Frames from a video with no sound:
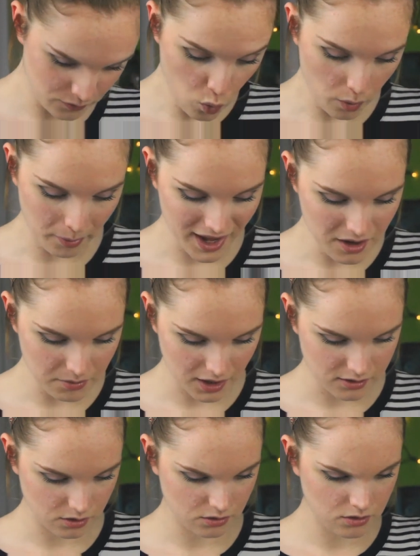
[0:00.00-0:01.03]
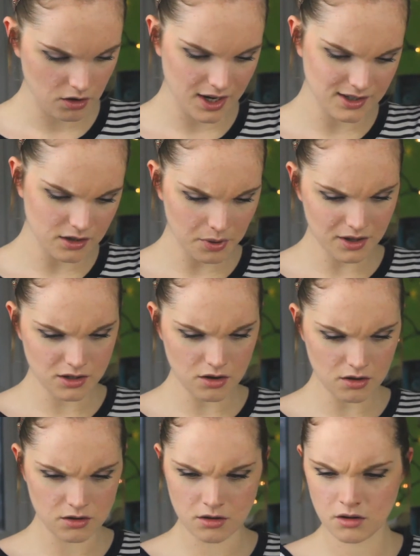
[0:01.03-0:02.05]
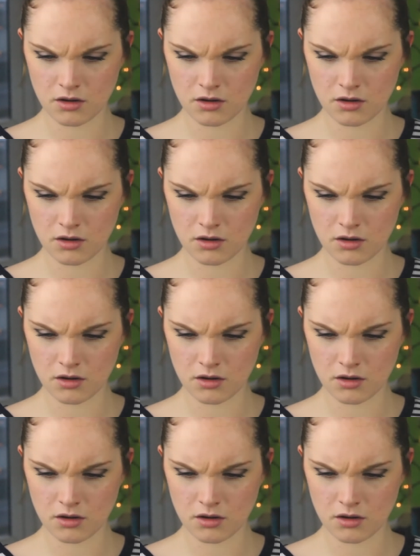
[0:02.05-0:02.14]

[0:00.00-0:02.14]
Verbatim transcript: Oh, a pink pencil. Is this a pencil?